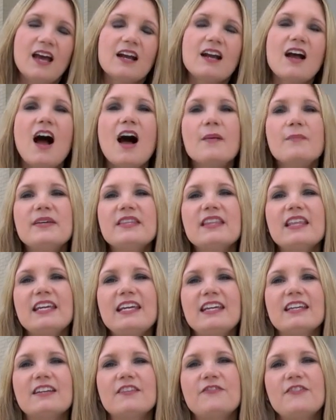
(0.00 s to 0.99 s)

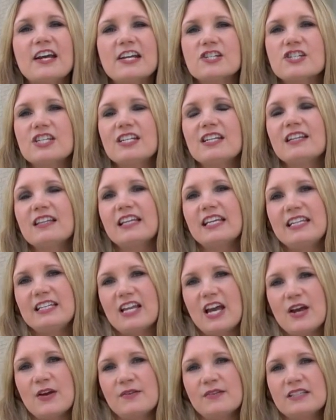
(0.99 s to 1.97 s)
Commonly and affectionately
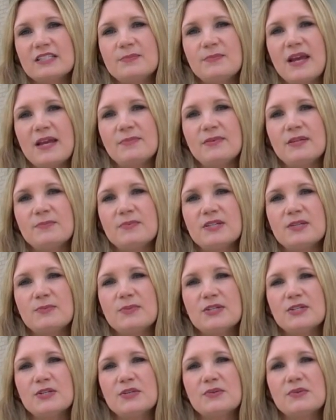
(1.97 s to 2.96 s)
known as Baby Bou
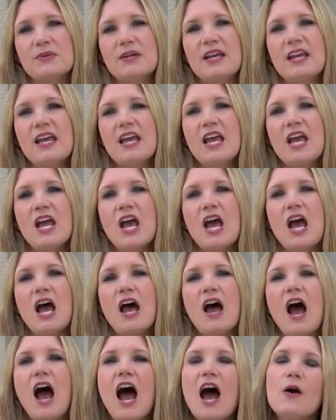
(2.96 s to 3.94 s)
Bou,
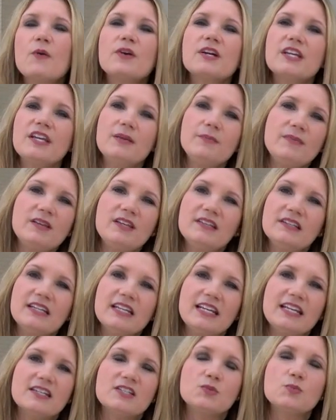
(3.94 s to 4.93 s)
our
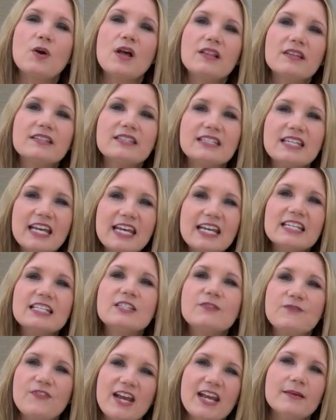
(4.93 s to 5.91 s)
community as well as
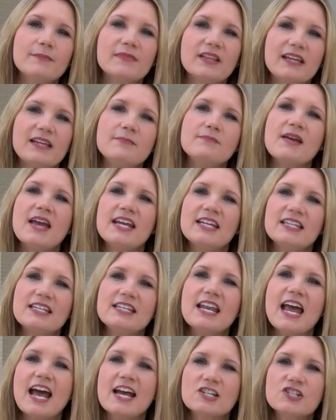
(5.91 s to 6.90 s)
his family made
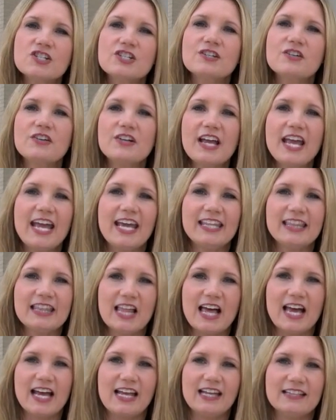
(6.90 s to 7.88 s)
national
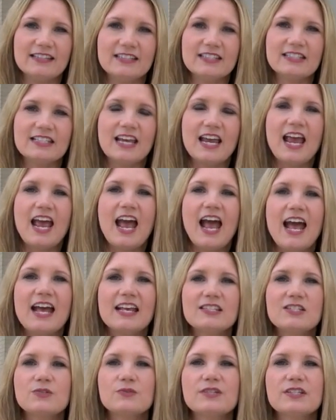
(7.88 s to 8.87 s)
headlines
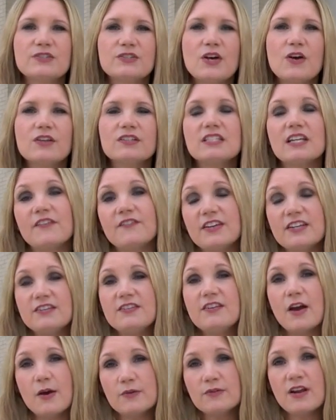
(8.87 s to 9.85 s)
as a result of a
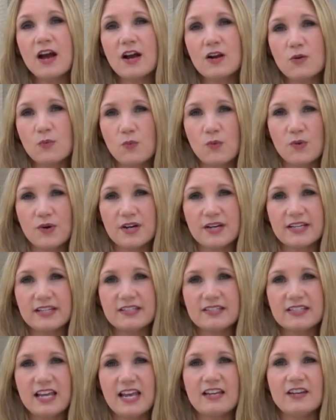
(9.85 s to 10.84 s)
no-knock
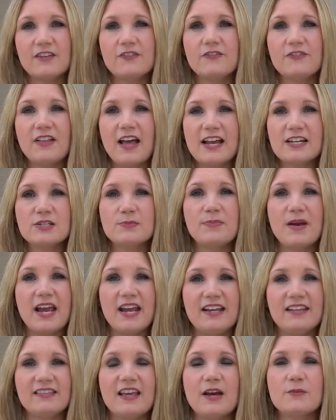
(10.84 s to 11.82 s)
warrant and a
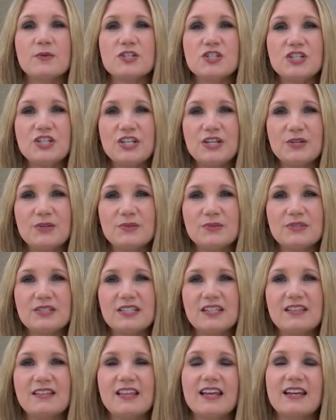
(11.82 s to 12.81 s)
flashbang that was
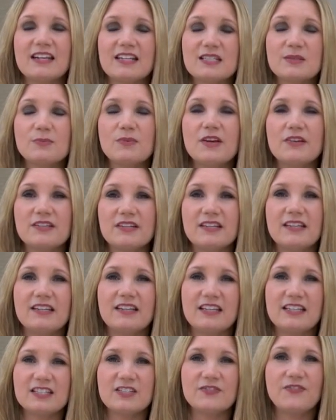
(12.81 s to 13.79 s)
used that exploded in
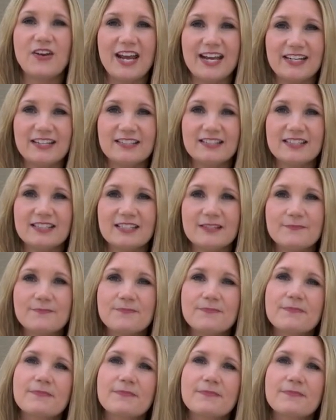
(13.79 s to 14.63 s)
his face.